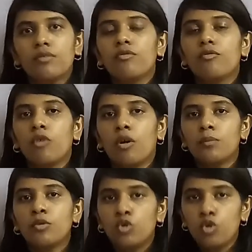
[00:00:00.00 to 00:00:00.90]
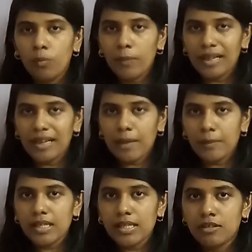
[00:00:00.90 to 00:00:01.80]
from two male
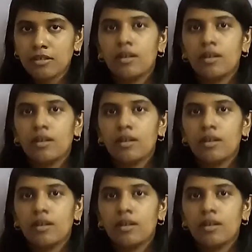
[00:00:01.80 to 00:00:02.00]
gametes